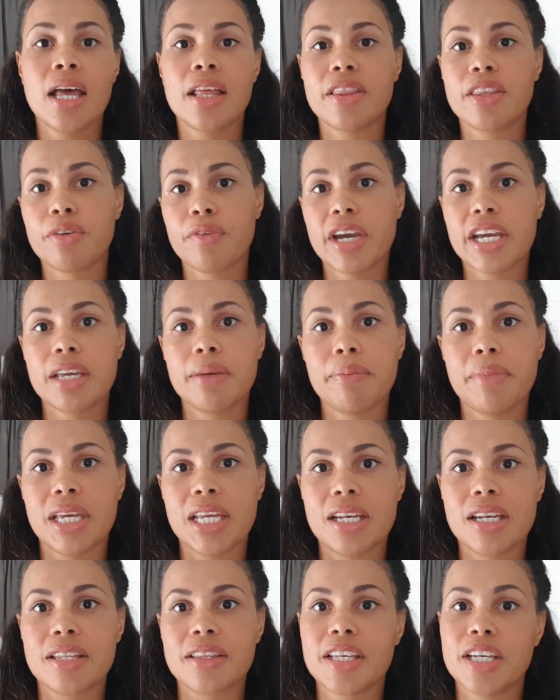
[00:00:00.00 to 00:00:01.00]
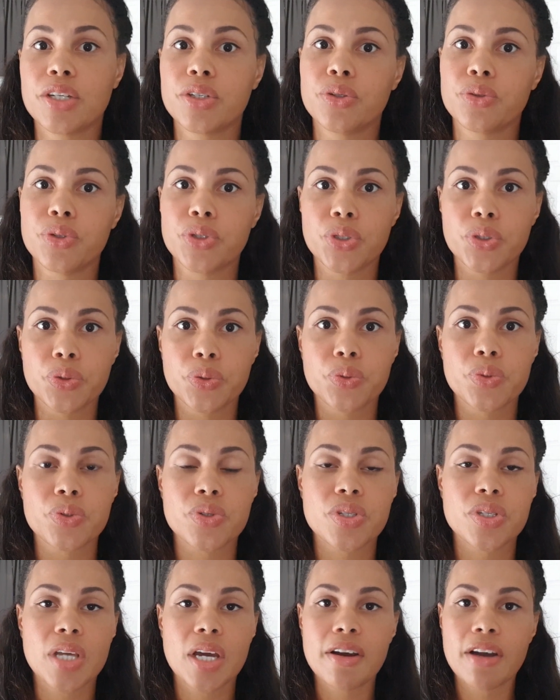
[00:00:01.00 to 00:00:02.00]
They recommend that you
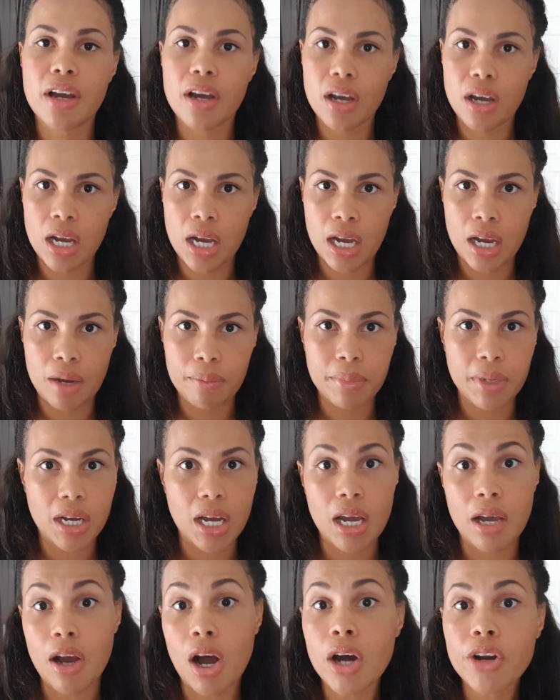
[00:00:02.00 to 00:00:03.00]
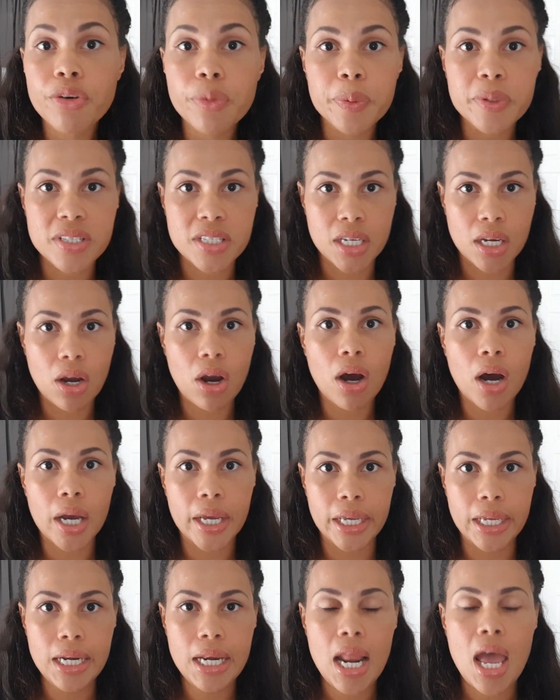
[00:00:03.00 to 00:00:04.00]
use 100%
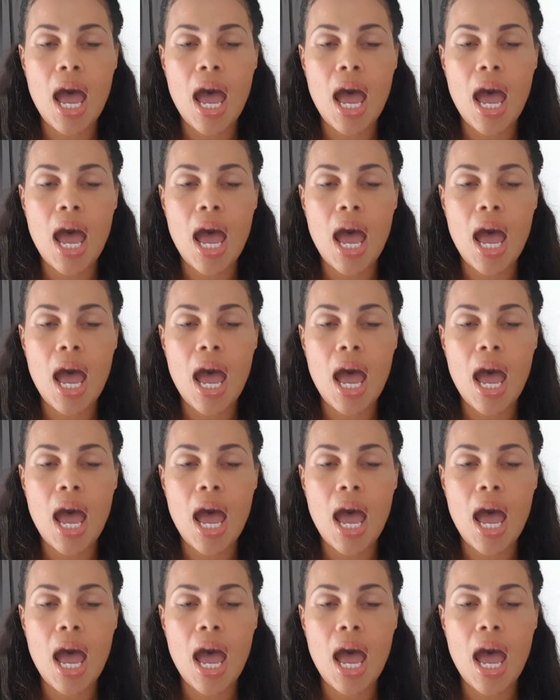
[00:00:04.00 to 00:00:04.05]
cotton